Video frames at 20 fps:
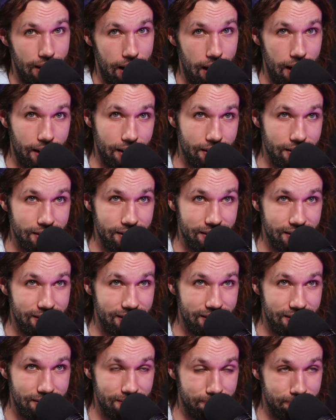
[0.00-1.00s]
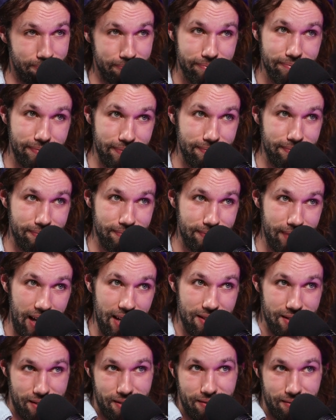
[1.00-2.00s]
And
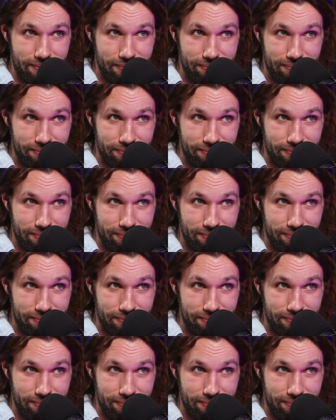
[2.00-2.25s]
that's